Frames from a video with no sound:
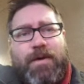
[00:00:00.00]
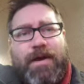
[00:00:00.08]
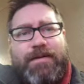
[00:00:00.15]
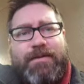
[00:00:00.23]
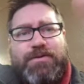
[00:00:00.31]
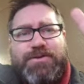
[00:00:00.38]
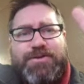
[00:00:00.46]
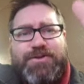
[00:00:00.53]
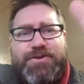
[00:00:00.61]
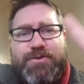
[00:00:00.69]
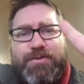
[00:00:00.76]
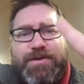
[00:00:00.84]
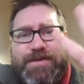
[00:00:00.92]
those are
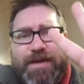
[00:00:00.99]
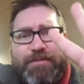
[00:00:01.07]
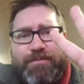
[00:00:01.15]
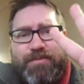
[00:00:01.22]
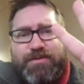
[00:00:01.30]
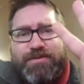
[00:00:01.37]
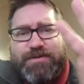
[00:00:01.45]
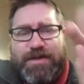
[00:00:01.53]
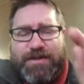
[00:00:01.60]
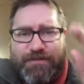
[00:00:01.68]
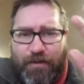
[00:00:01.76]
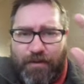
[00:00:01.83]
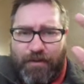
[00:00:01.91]
two examples as
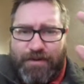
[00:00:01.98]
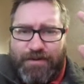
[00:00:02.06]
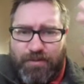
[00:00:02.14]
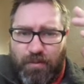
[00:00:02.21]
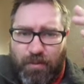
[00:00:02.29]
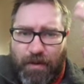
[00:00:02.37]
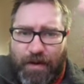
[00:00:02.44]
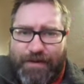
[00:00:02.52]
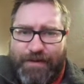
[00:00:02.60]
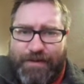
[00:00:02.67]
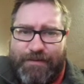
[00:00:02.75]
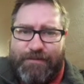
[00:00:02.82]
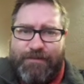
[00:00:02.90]
far as
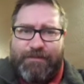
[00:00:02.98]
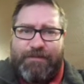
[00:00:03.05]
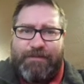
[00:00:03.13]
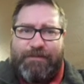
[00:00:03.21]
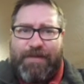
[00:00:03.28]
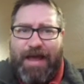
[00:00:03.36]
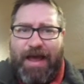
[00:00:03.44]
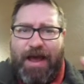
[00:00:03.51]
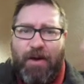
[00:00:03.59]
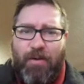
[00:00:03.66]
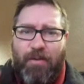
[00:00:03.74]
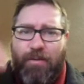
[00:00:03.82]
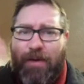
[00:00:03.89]

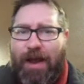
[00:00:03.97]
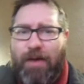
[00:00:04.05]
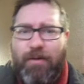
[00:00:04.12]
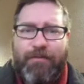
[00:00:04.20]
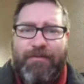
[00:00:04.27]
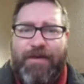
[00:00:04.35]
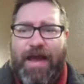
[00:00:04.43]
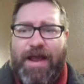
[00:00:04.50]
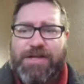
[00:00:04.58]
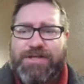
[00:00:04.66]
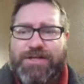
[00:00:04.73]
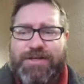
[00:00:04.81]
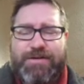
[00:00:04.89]
how a
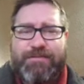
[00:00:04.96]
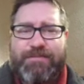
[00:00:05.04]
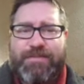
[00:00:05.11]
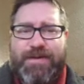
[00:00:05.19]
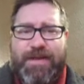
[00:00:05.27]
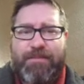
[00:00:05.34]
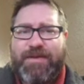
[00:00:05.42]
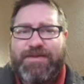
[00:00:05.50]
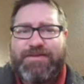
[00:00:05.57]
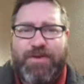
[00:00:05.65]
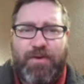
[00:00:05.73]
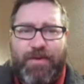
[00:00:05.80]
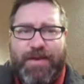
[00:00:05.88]
faction can be
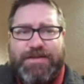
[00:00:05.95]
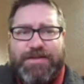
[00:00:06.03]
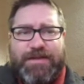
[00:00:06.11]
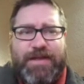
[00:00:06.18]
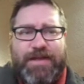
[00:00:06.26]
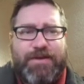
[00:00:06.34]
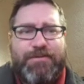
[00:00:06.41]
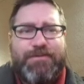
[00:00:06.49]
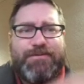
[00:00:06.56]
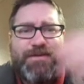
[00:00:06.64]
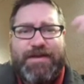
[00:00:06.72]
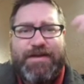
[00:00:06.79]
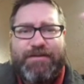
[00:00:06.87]
so easily
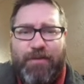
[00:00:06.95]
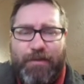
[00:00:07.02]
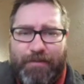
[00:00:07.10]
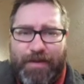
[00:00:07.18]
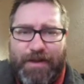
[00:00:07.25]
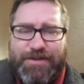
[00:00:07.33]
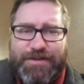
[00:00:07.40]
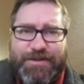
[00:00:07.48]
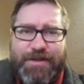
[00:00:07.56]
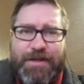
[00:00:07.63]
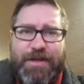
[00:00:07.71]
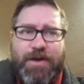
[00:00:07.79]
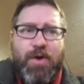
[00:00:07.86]
used for budgets.
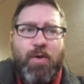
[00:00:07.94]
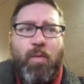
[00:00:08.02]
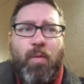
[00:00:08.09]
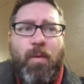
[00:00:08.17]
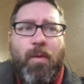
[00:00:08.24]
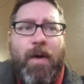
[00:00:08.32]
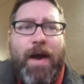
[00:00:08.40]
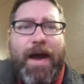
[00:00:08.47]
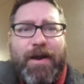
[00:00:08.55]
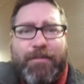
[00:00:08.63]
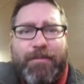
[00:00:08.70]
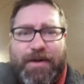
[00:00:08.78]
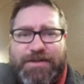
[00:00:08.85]
Why
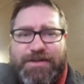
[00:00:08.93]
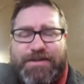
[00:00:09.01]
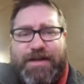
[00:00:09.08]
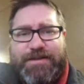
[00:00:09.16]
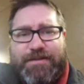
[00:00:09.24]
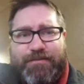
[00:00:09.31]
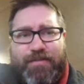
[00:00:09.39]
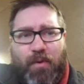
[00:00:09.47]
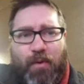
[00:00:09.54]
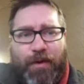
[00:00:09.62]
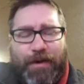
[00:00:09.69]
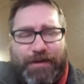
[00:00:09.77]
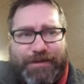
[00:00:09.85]
are budget decks
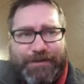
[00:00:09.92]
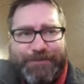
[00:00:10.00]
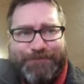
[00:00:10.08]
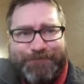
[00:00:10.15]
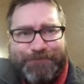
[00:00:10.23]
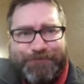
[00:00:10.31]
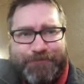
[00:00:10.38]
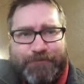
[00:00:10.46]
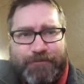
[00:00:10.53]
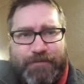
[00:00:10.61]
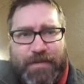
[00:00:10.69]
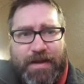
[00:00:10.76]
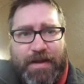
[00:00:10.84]
important?
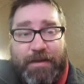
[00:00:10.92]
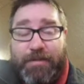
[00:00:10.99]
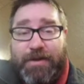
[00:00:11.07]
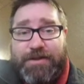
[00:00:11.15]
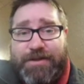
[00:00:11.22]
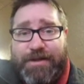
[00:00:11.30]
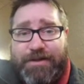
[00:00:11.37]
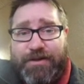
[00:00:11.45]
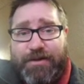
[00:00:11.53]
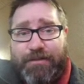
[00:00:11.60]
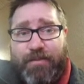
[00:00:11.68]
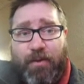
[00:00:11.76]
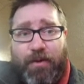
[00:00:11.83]
Budget decks are
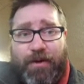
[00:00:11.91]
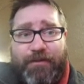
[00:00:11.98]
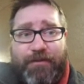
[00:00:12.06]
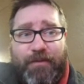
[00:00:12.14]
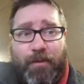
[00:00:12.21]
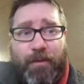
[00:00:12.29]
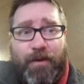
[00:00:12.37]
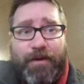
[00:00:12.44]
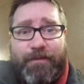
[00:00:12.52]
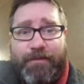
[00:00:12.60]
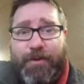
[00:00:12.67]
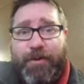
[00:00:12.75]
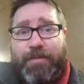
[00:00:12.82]
important for
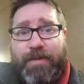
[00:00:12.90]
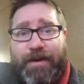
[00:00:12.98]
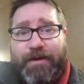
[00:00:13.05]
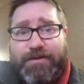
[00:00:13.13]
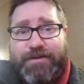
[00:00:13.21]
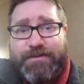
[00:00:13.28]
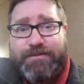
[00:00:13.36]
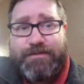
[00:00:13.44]
new players.